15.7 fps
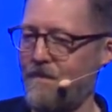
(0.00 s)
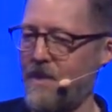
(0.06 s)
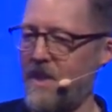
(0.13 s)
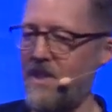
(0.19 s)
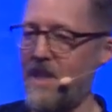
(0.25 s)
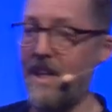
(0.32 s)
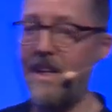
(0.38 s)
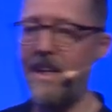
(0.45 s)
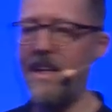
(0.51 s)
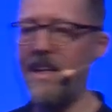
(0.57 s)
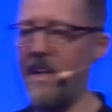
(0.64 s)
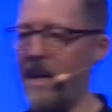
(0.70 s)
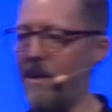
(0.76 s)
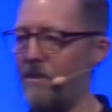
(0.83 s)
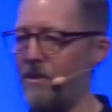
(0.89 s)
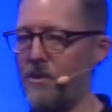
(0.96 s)
Yeah, Is that great. clear
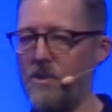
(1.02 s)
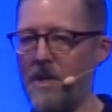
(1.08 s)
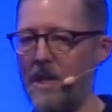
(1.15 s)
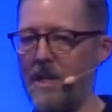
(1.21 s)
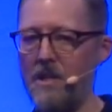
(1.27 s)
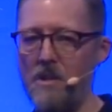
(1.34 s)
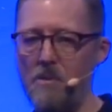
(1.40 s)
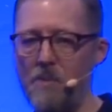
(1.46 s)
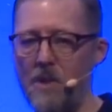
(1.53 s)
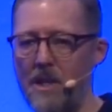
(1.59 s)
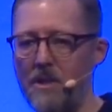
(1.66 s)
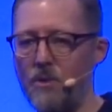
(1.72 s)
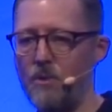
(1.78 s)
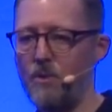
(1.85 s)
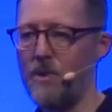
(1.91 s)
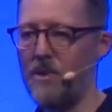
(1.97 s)
now? Does anybody
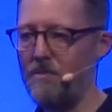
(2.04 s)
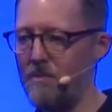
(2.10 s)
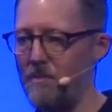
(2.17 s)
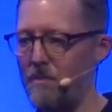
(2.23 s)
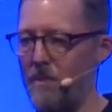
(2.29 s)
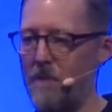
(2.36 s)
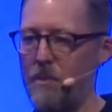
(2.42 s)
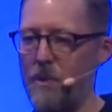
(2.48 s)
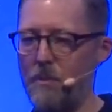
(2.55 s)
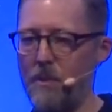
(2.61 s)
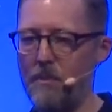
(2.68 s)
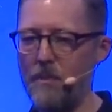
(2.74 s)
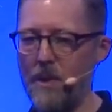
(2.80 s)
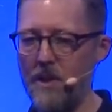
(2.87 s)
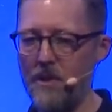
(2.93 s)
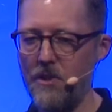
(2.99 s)
else want to pick me up
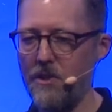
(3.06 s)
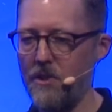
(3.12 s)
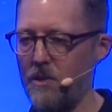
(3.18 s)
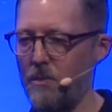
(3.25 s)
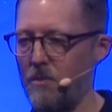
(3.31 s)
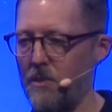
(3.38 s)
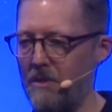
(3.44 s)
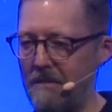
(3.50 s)
on pie charts?